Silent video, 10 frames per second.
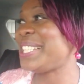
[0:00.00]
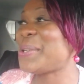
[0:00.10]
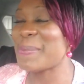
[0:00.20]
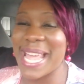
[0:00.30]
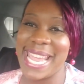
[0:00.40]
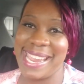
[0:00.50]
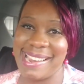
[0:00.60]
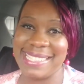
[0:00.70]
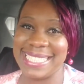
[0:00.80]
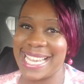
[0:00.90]
to do my
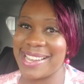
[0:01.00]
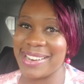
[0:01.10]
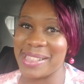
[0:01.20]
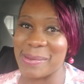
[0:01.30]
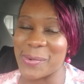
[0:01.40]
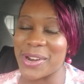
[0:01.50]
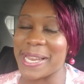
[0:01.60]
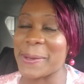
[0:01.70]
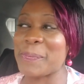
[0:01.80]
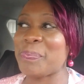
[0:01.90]
hair to get out in the
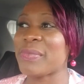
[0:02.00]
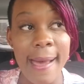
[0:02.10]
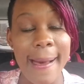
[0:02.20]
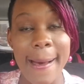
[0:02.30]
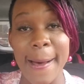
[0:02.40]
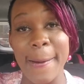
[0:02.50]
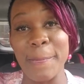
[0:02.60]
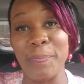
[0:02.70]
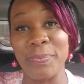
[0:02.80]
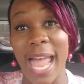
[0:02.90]
morning
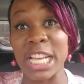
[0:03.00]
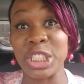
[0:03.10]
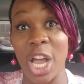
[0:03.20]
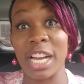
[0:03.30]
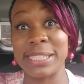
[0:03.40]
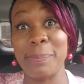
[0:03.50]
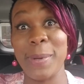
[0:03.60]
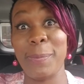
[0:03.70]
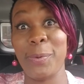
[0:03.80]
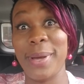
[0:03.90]
um, I shocked some
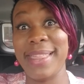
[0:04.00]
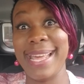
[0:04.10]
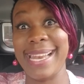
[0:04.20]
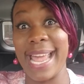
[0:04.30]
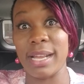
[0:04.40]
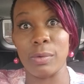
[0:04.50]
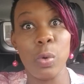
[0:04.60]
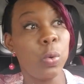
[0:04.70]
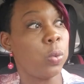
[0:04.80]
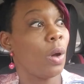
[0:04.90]
people with it like
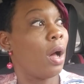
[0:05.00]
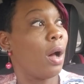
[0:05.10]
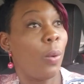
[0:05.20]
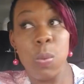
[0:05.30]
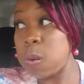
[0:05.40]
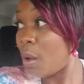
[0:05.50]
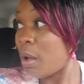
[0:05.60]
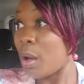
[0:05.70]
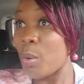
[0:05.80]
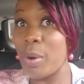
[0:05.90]

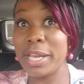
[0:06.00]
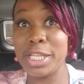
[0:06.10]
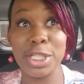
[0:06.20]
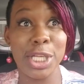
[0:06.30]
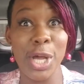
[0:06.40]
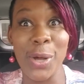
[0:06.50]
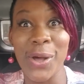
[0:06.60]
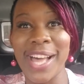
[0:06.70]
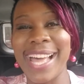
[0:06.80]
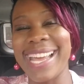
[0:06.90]
what did you do
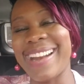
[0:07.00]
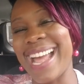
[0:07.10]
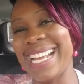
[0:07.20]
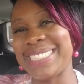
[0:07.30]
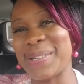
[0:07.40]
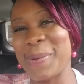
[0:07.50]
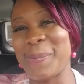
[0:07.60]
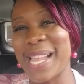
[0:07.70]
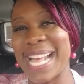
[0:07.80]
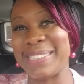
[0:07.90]
right? So
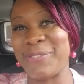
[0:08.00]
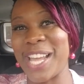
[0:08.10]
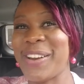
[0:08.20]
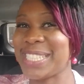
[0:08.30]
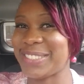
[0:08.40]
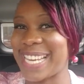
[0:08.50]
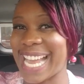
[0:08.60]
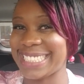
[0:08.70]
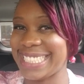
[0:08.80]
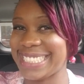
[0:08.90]
people had various
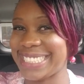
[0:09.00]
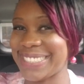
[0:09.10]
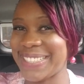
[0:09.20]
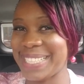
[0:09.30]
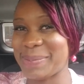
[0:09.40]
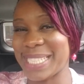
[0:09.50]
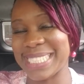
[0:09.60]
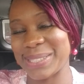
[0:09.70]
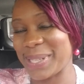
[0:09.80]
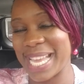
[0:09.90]
reactions to it, but
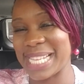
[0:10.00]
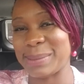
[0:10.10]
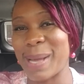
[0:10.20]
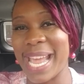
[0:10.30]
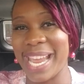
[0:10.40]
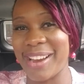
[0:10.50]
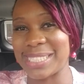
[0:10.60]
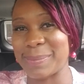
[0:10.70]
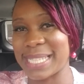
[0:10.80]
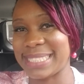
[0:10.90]
okay. It's my hair,
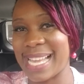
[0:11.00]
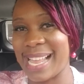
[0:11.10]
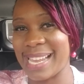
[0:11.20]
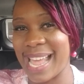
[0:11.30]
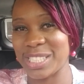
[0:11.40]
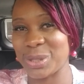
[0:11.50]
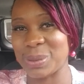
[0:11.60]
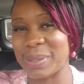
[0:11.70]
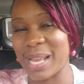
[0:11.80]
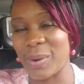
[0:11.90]
it's my style. I
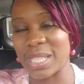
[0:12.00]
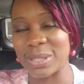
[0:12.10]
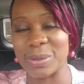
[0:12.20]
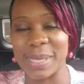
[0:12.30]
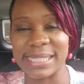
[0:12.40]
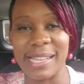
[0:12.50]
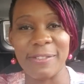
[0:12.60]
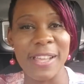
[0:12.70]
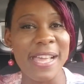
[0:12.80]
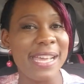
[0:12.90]
choose what I want to do with
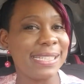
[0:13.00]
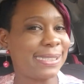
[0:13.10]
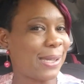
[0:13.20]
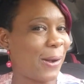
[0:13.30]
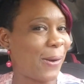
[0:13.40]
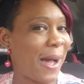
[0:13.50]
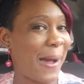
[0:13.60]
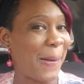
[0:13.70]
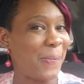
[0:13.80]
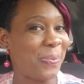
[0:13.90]
myself. So
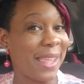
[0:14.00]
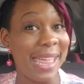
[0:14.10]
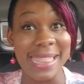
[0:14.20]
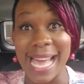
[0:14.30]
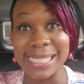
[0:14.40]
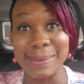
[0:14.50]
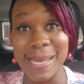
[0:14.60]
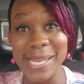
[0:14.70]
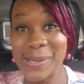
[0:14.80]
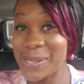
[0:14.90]
um, that's
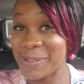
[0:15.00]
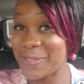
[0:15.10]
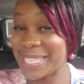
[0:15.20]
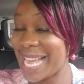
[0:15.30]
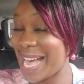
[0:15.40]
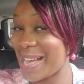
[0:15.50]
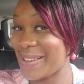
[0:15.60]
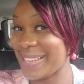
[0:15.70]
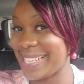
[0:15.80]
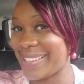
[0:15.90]
my new look for
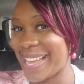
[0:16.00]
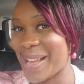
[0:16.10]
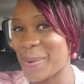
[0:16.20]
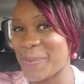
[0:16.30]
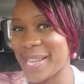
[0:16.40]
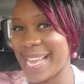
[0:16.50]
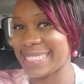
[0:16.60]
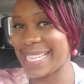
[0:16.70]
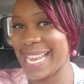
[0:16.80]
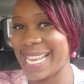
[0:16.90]
now. You know, I hope you
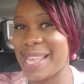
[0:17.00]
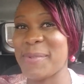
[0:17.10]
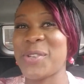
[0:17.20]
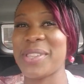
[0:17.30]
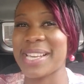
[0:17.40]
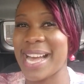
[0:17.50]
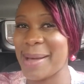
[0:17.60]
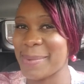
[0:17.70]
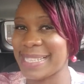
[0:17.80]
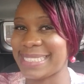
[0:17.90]
guys like it. Let me know in the
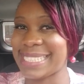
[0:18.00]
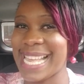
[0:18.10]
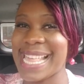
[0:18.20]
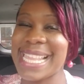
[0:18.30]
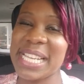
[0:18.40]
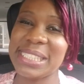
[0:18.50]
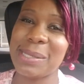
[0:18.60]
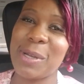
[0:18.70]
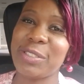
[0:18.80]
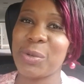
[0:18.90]
comments. Thank you
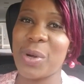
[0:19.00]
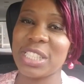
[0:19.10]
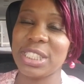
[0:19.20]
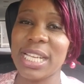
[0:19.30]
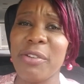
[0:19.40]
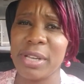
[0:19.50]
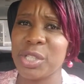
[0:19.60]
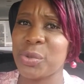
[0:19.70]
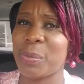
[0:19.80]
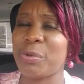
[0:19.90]
so much for watching. I really
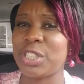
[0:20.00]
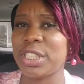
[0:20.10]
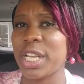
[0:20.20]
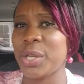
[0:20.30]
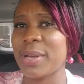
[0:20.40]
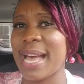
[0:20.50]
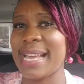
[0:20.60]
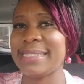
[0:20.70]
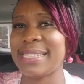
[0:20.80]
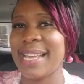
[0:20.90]
do appreciate you
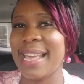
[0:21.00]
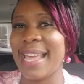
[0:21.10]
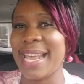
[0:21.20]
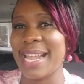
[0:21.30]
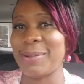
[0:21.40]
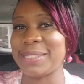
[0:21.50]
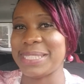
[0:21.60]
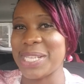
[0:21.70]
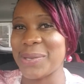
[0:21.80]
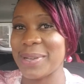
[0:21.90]
guys. And I will
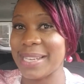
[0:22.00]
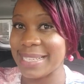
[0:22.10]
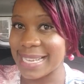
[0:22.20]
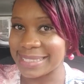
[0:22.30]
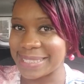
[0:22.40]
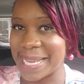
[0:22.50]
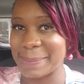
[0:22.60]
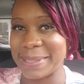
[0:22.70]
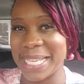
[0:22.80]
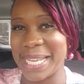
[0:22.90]
see you next
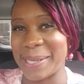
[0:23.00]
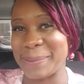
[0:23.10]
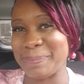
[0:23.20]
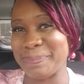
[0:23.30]
time. Take care.